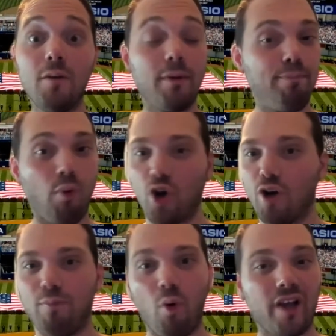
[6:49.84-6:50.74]
but boy,
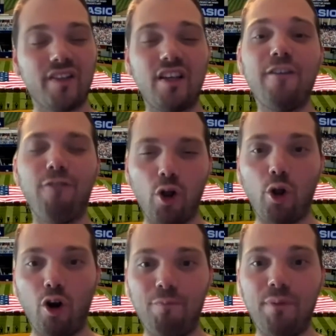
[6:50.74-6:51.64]
oh boy, has he
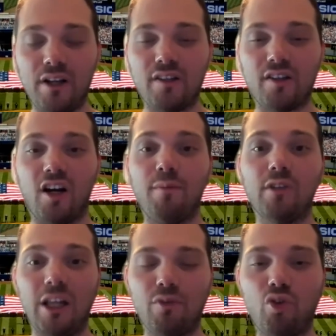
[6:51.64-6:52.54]
fallen off big time.
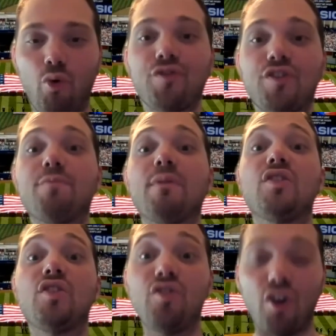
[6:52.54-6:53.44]
Gleyber Torres has been
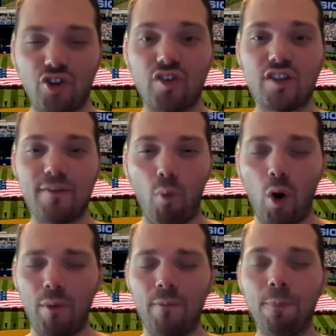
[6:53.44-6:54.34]
such a
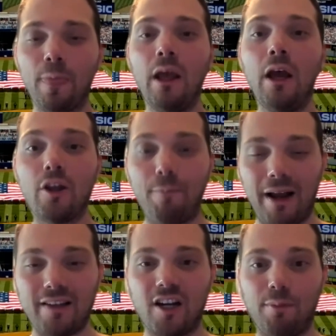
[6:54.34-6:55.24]
disappointment the
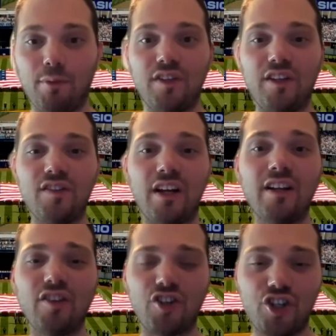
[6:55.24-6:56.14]
past couple of seasons,
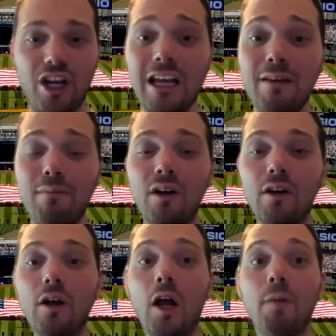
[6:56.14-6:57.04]
and it's a shame
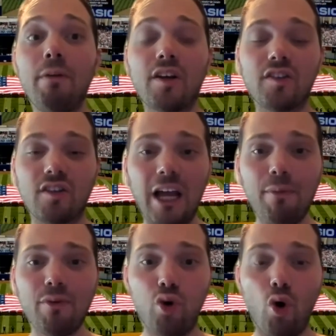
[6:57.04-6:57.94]
because
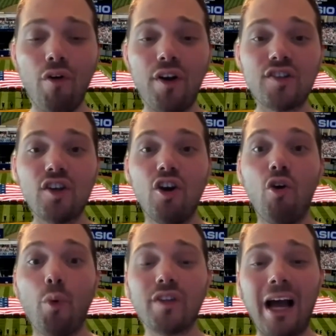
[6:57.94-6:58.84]
Gleyber Torres
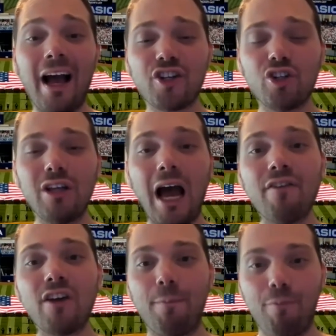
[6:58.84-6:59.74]
was actually
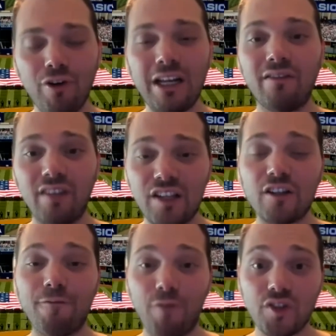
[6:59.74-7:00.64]
having a pretty
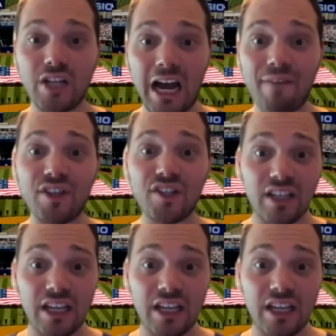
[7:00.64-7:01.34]
decent first half of the